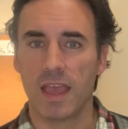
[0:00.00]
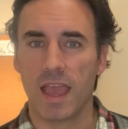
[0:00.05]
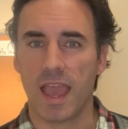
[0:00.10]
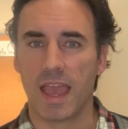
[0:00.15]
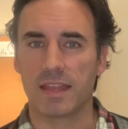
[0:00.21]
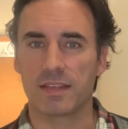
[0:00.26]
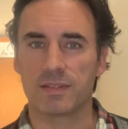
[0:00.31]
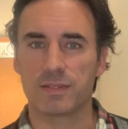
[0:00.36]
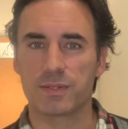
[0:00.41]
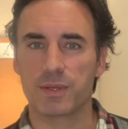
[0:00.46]

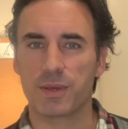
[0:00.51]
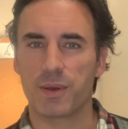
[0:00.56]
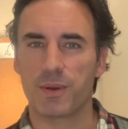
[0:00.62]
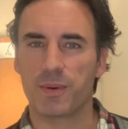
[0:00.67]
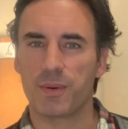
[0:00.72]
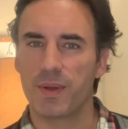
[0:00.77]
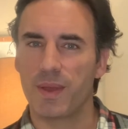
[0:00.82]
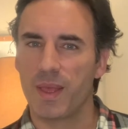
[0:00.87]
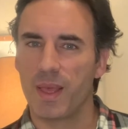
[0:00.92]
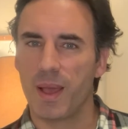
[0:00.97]
And
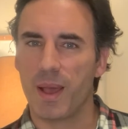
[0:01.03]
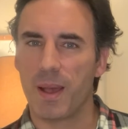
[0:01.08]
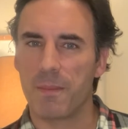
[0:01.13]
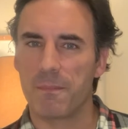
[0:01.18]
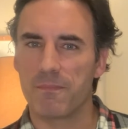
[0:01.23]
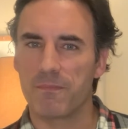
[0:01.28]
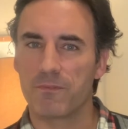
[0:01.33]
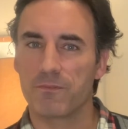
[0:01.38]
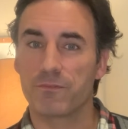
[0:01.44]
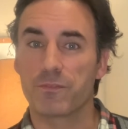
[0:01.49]
so
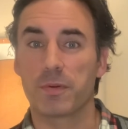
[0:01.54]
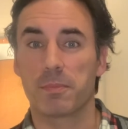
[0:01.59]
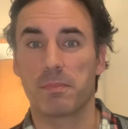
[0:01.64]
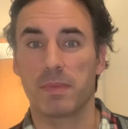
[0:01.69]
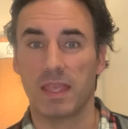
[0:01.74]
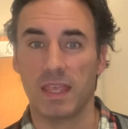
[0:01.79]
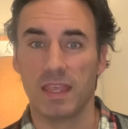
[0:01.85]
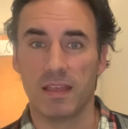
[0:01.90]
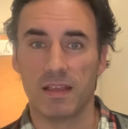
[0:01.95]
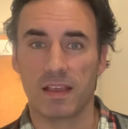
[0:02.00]
for
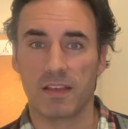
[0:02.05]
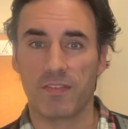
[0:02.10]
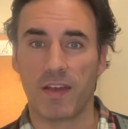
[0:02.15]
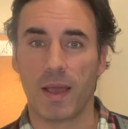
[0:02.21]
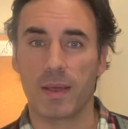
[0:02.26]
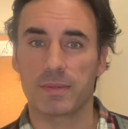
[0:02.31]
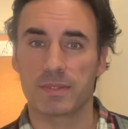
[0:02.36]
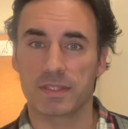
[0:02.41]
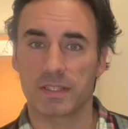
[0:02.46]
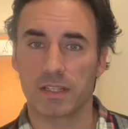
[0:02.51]
me, if I
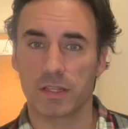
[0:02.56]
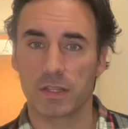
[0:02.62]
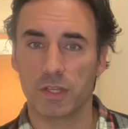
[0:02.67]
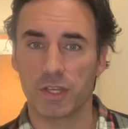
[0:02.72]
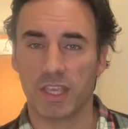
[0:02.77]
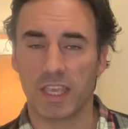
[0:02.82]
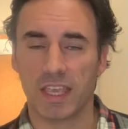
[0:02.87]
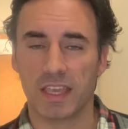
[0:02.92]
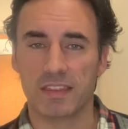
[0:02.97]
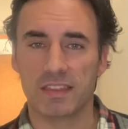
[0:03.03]
was
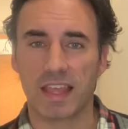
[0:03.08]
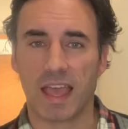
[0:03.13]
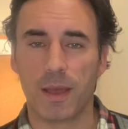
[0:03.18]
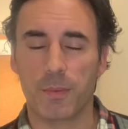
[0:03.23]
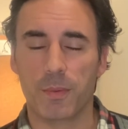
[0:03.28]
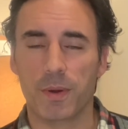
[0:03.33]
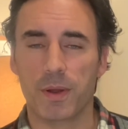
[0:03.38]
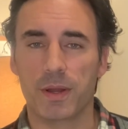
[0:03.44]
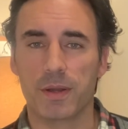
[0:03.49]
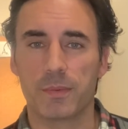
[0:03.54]
looking at that
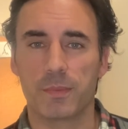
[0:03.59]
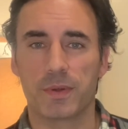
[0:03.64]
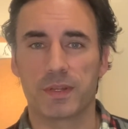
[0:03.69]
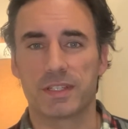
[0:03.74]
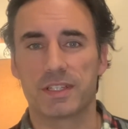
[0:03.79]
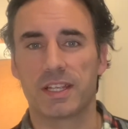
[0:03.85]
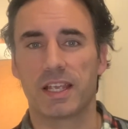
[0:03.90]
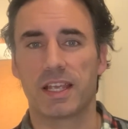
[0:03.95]
word, which